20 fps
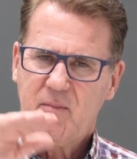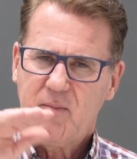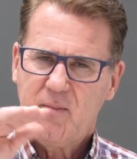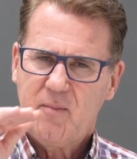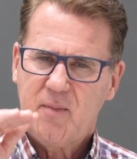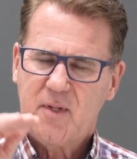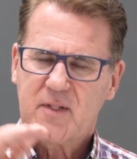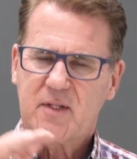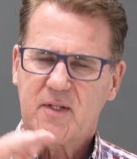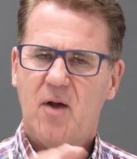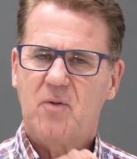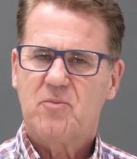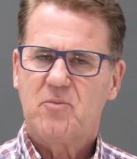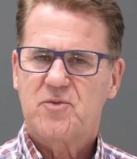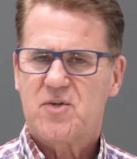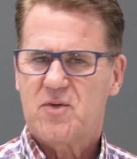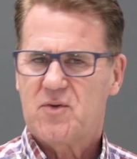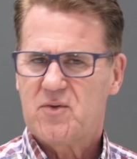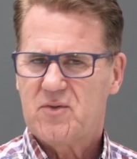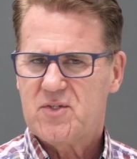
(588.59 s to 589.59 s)
But come
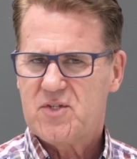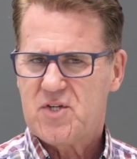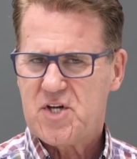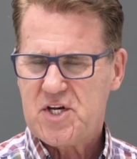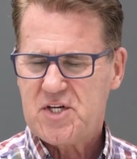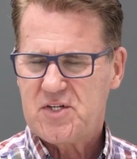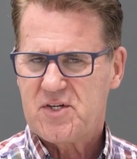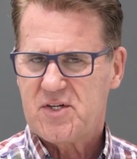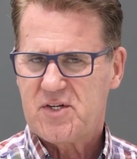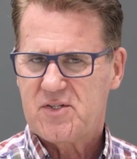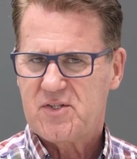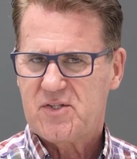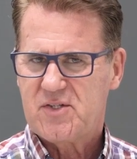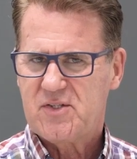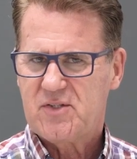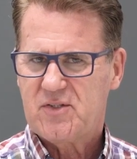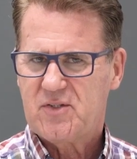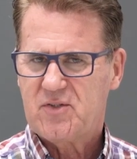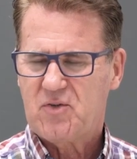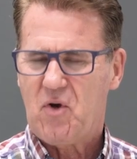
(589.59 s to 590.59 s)
to
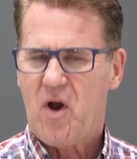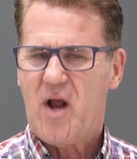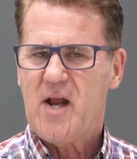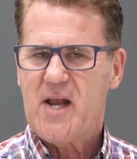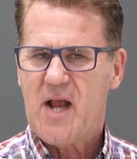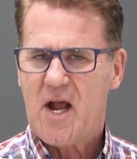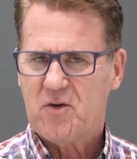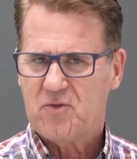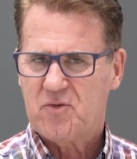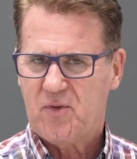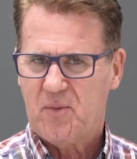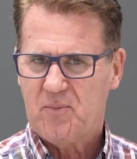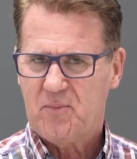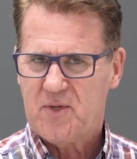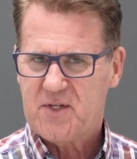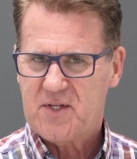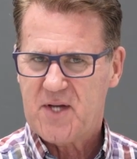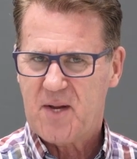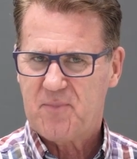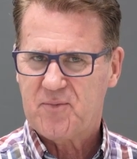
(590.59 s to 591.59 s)
Jesus. Cry out from
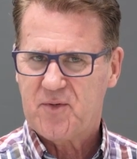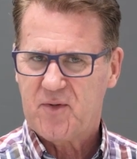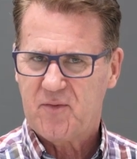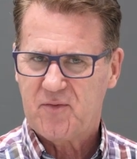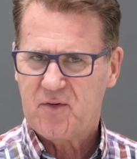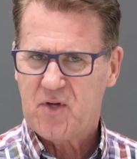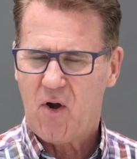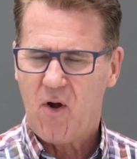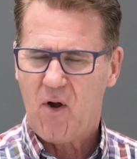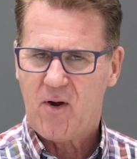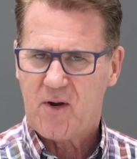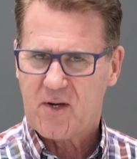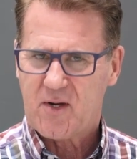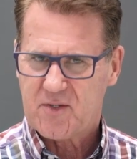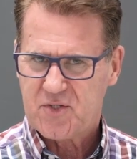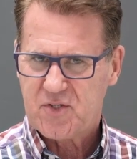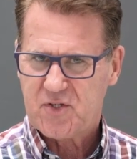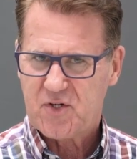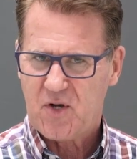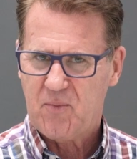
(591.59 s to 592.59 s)
the depth of your
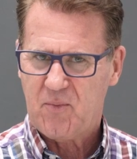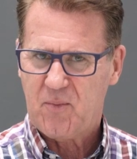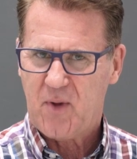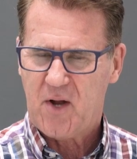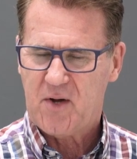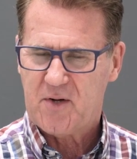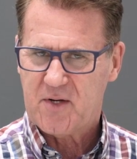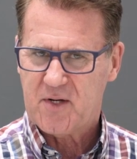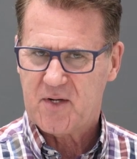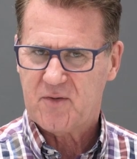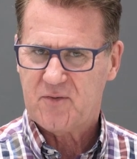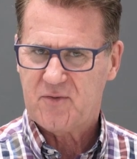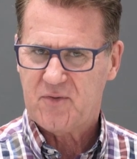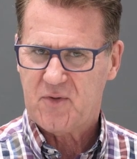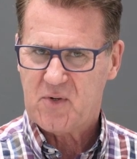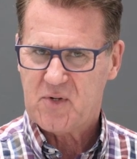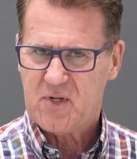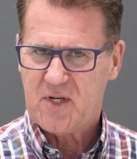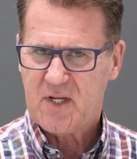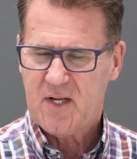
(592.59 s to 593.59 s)
heart, Psalm
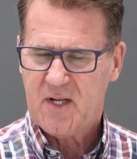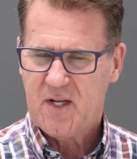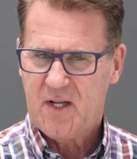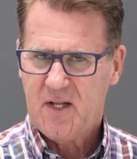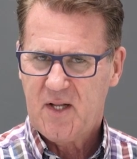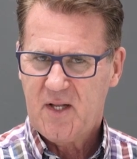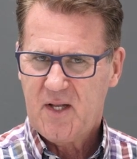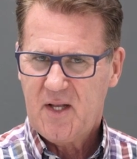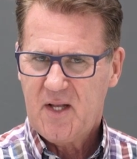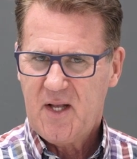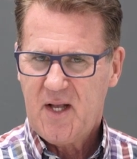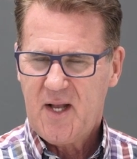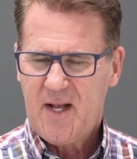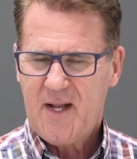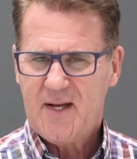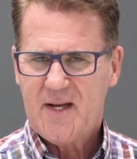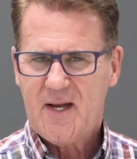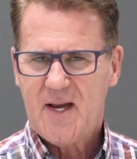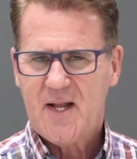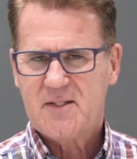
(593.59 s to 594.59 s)
130,
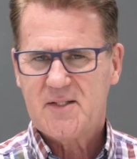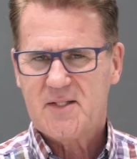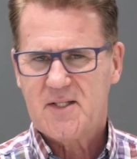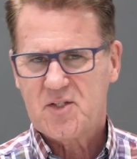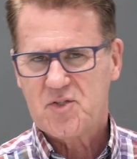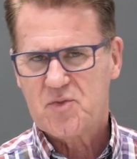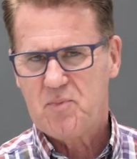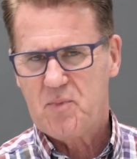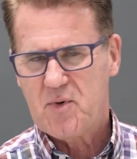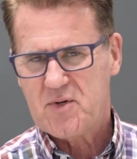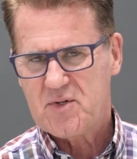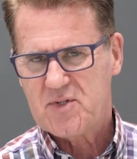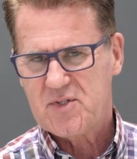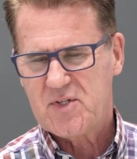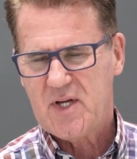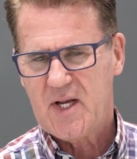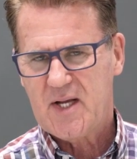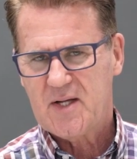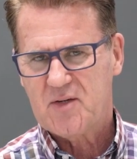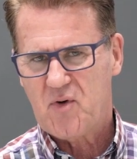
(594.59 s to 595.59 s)
and let his
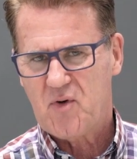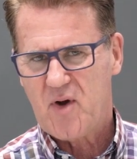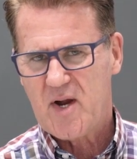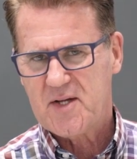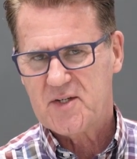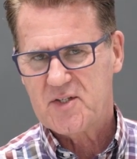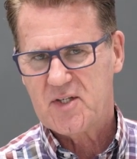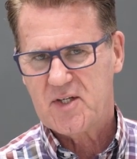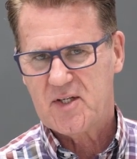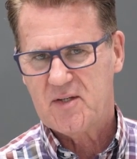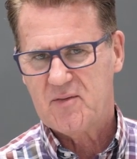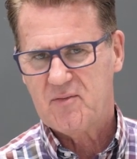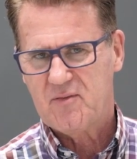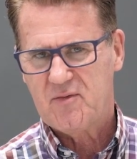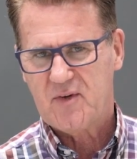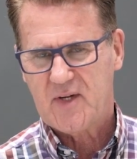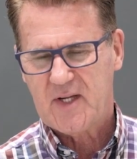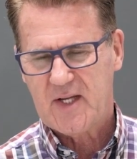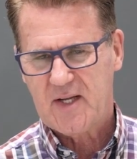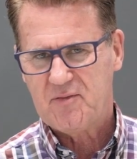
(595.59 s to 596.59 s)
mercy and grace and
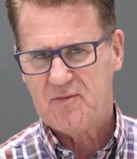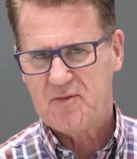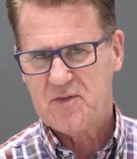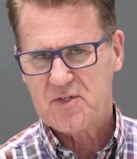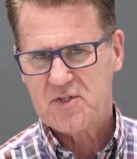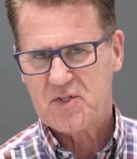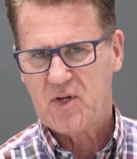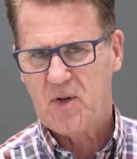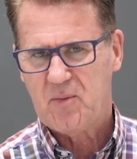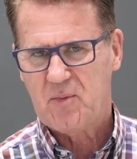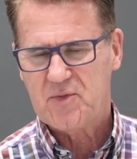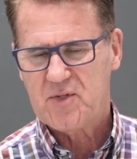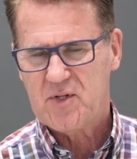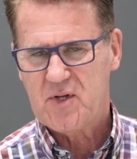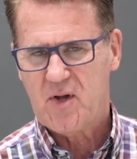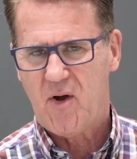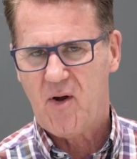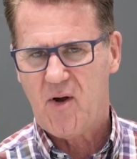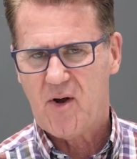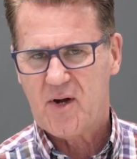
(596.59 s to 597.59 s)
forgiveness come to
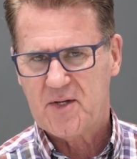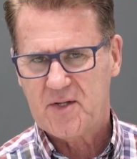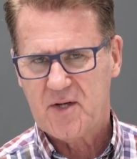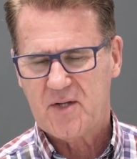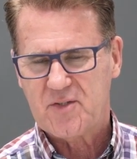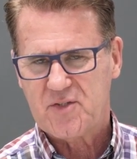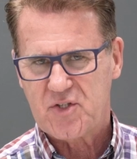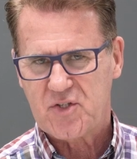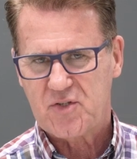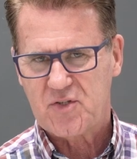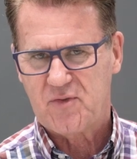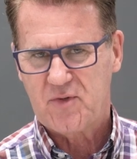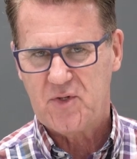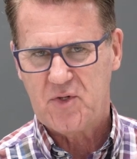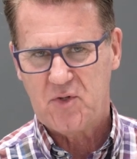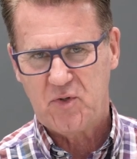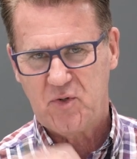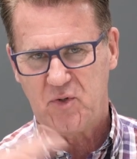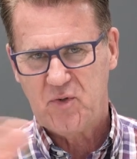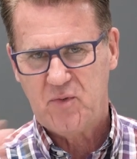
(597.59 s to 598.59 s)
your heart, not just for
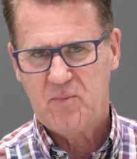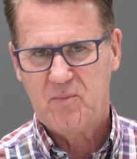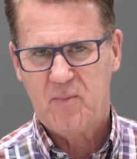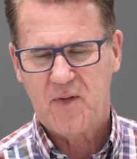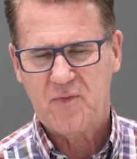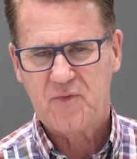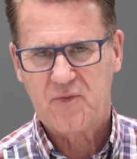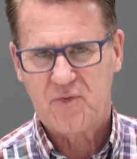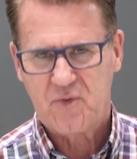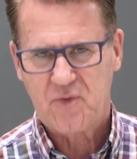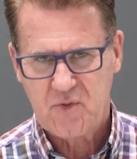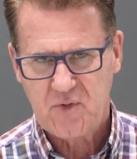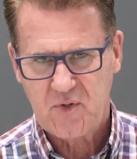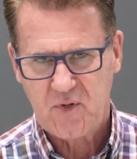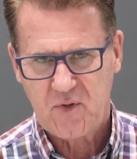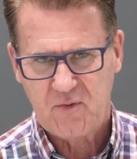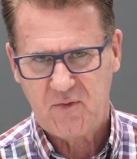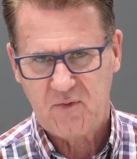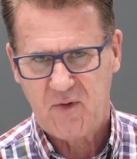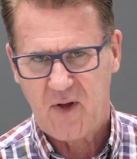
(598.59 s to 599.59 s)
you, but through
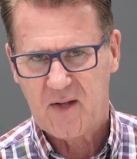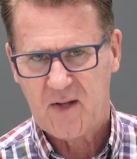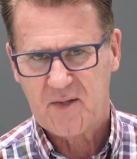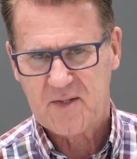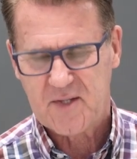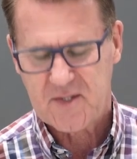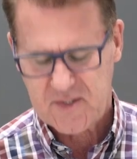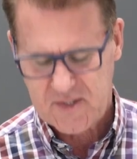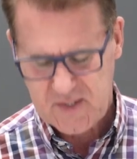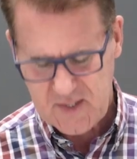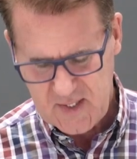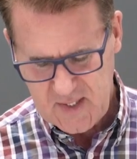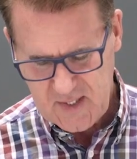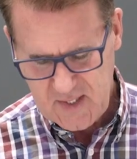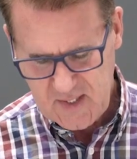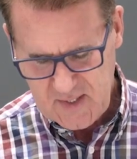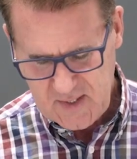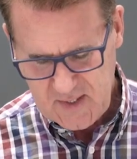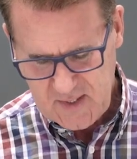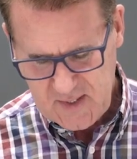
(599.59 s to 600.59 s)
you, fathers.
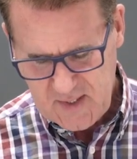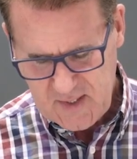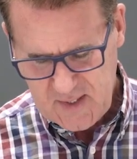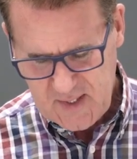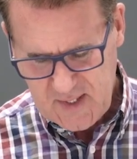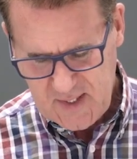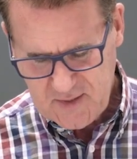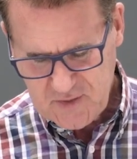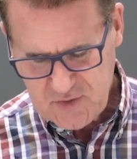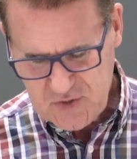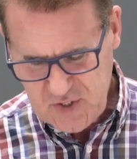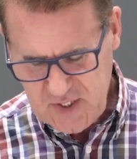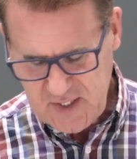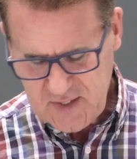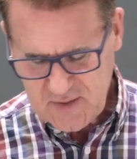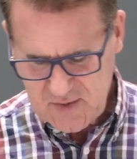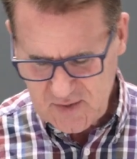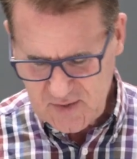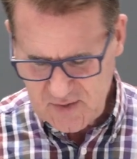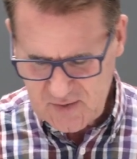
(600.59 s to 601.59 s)
And
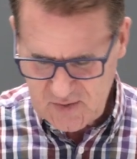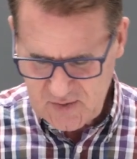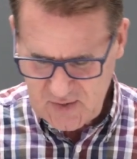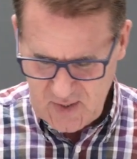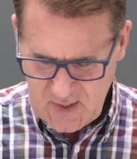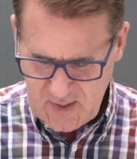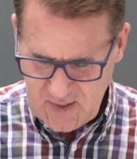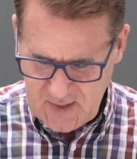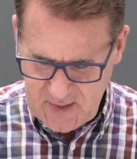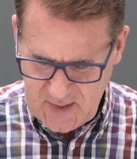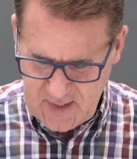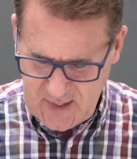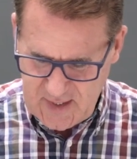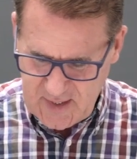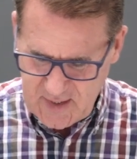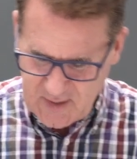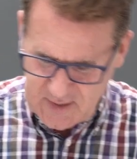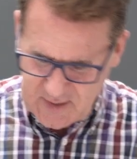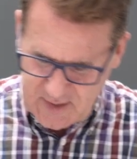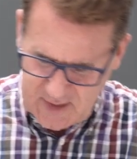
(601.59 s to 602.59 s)
Jesus
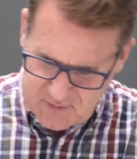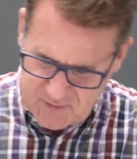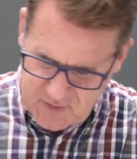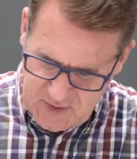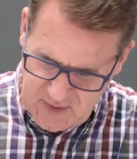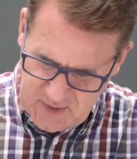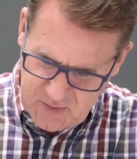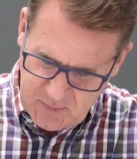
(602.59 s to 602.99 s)
here gives this